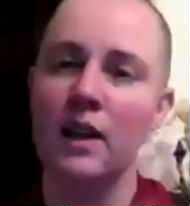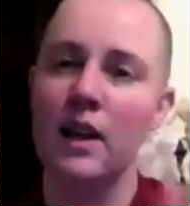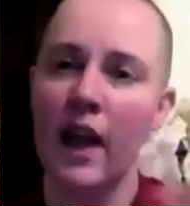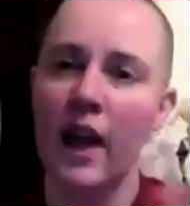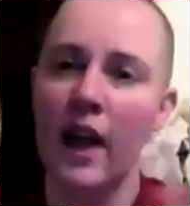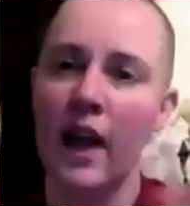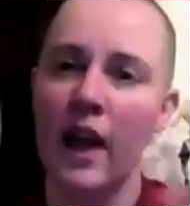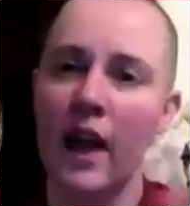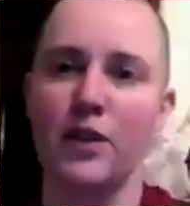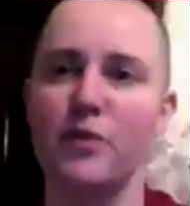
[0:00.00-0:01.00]
how we try
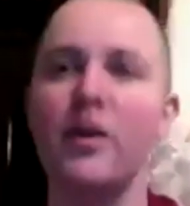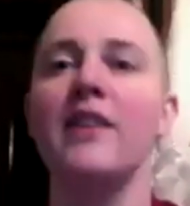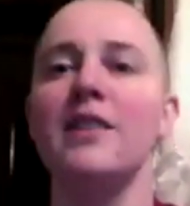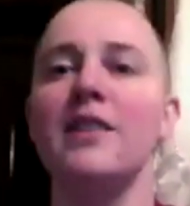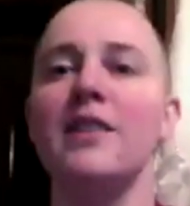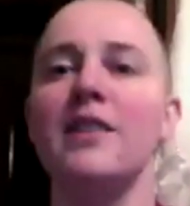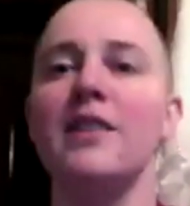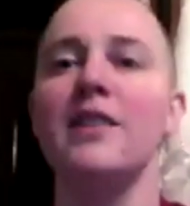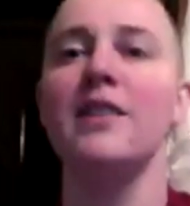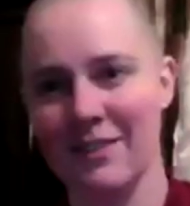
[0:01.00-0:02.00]
to find the mother,